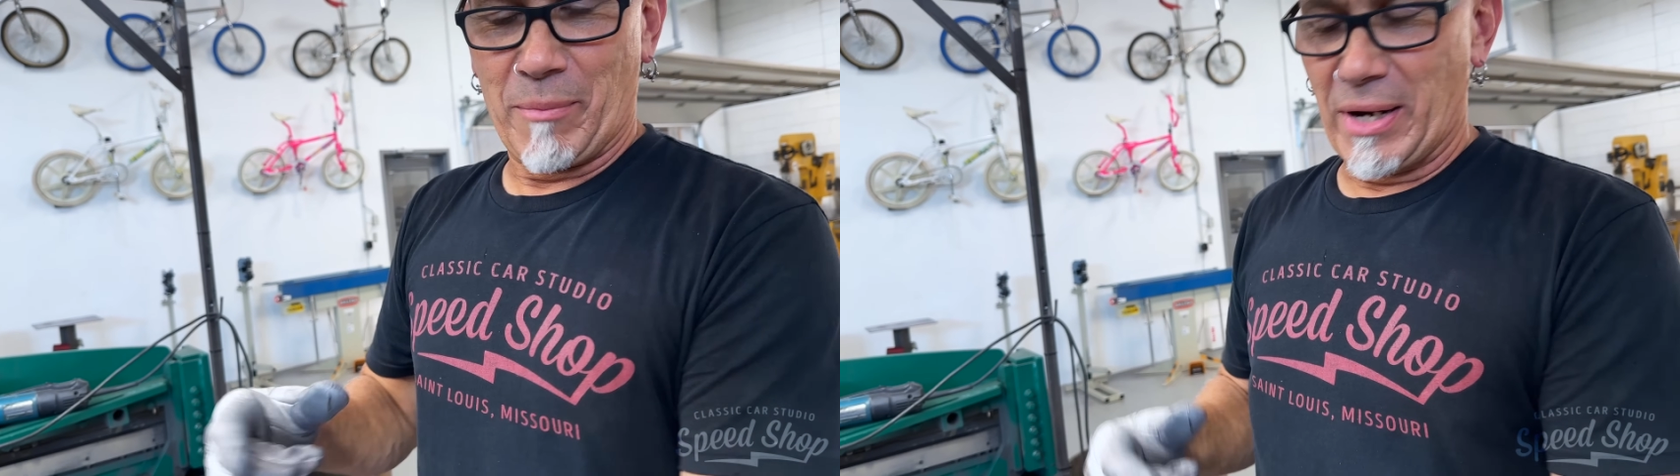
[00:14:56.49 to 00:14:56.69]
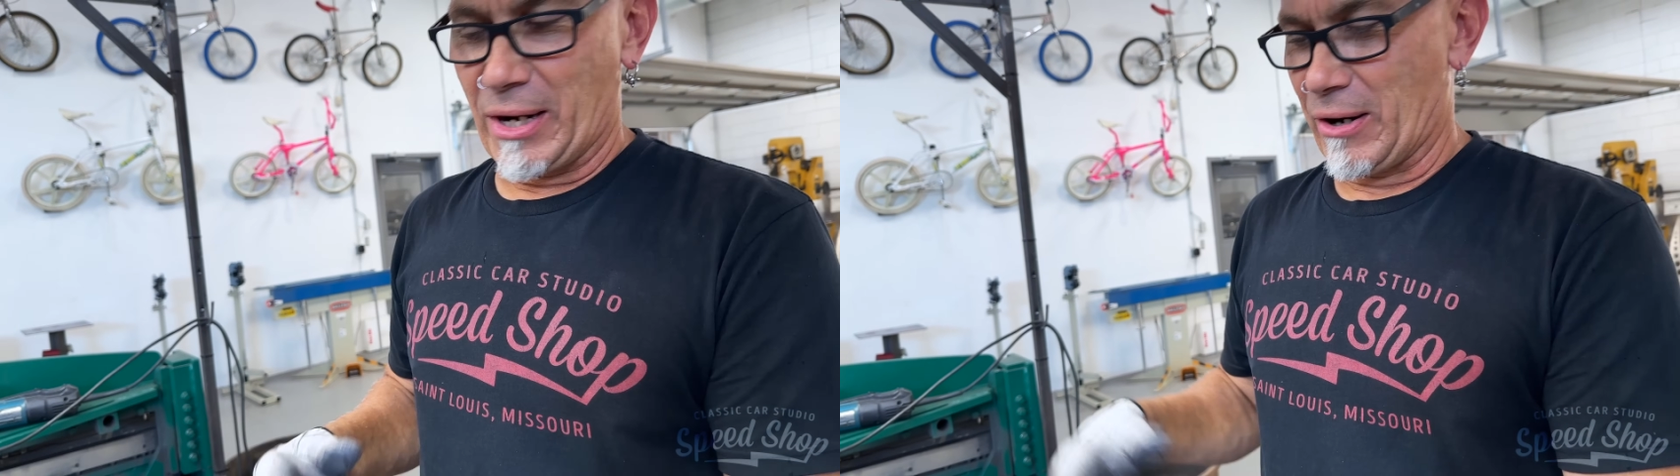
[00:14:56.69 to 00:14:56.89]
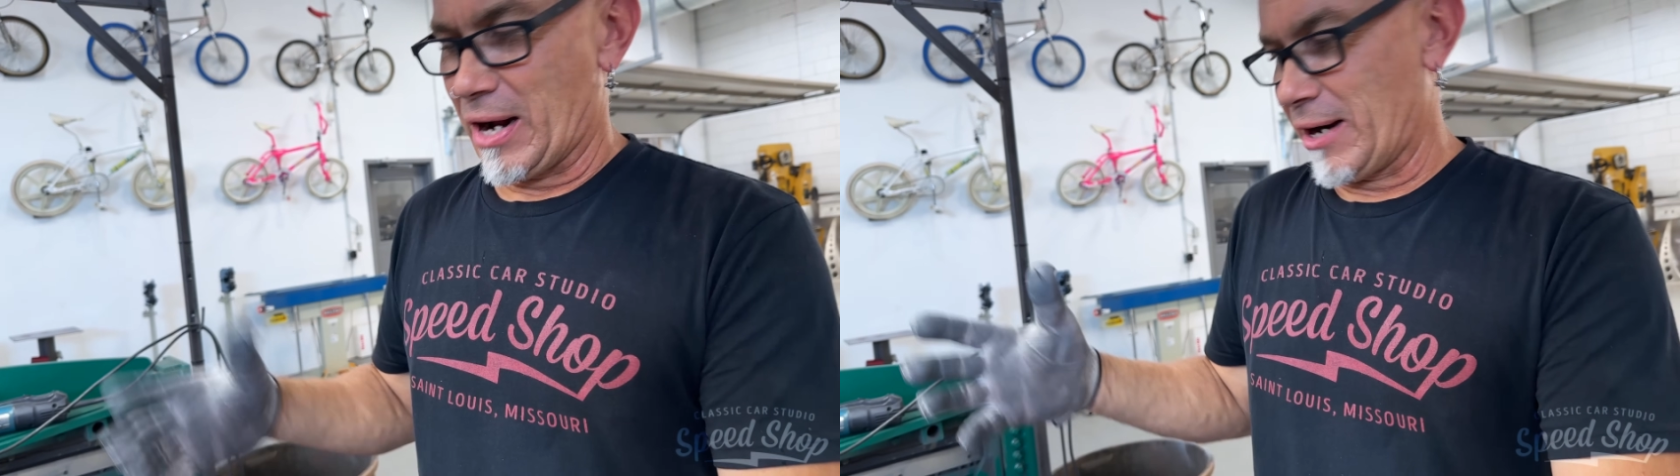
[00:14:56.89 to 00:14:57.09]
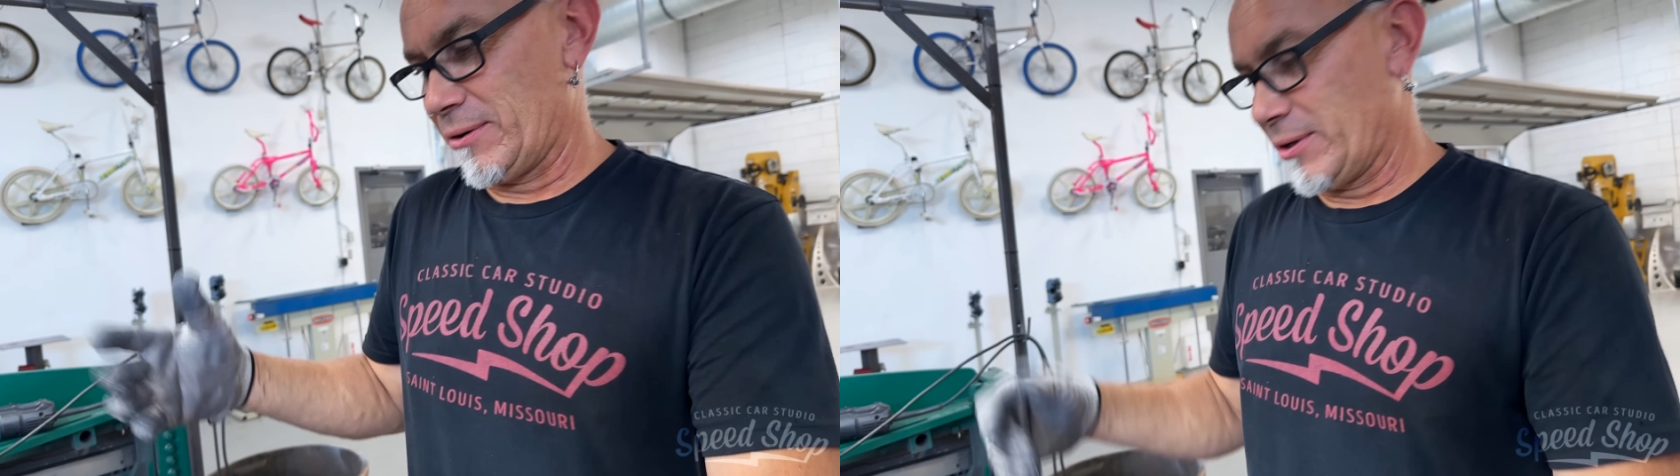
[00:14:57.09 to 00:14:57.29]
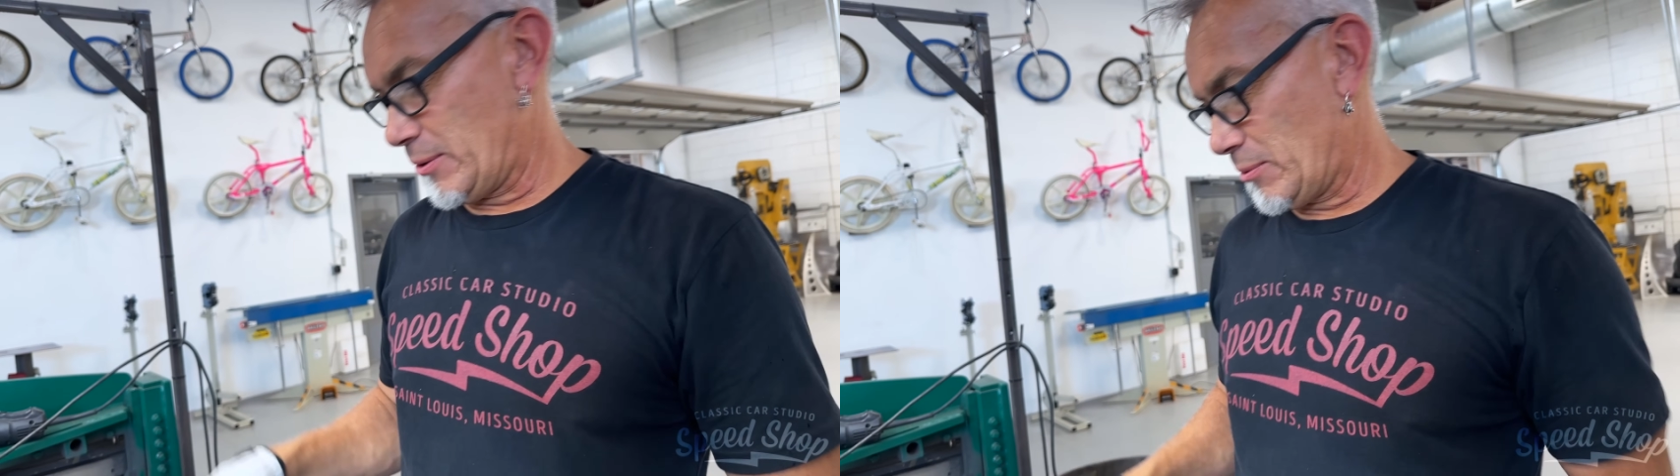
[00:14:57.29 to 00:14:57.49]
bigger. I
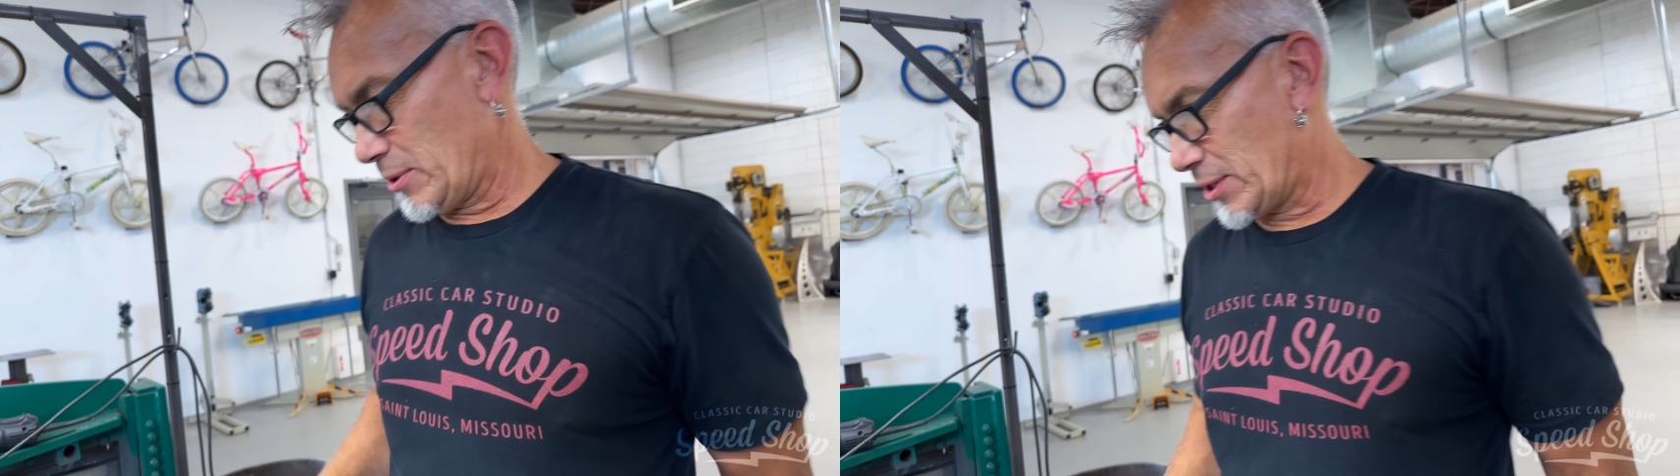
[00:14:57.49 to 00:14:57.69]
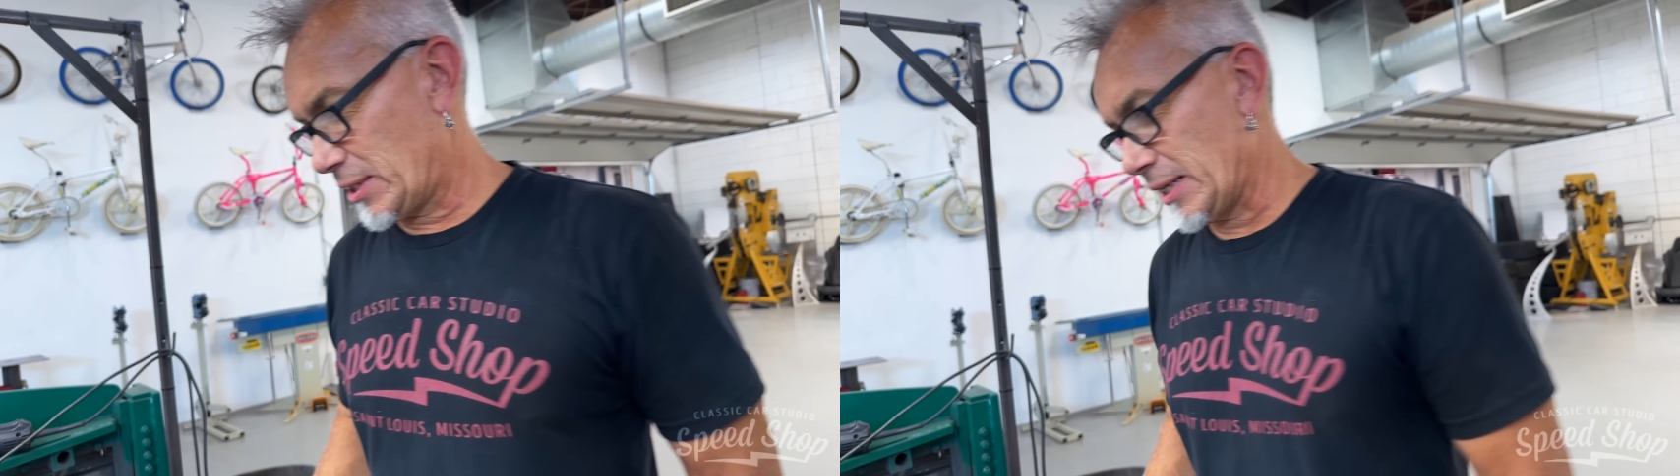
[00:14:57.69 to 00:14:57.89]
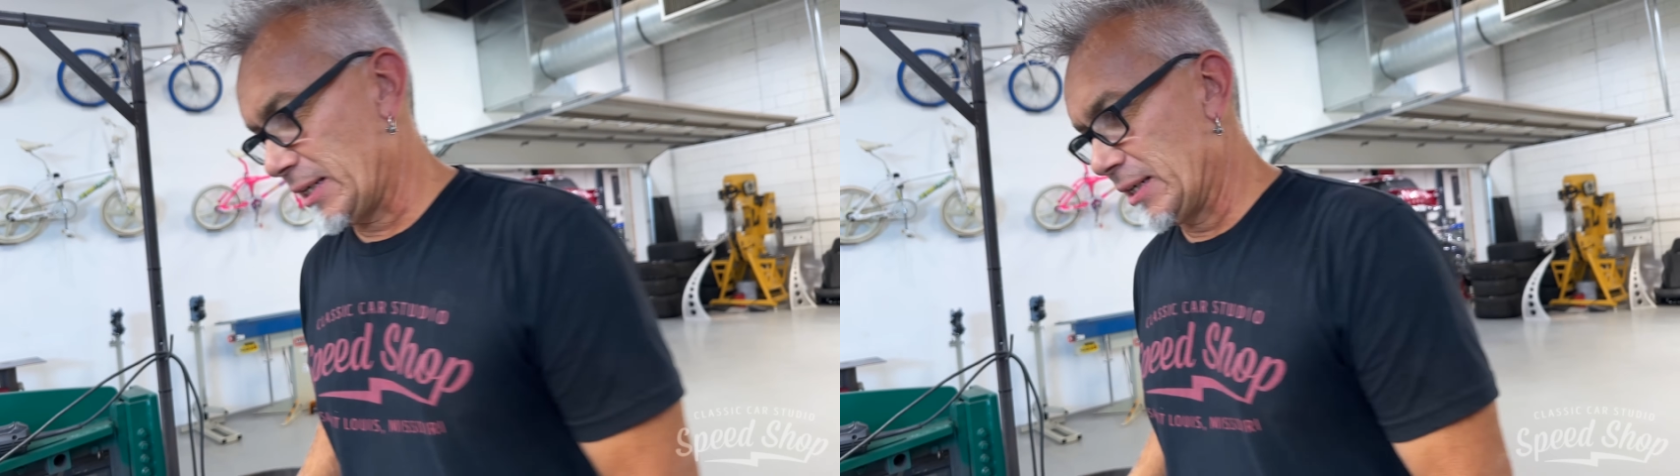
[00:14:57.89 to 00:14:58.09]
don't know, we'll see.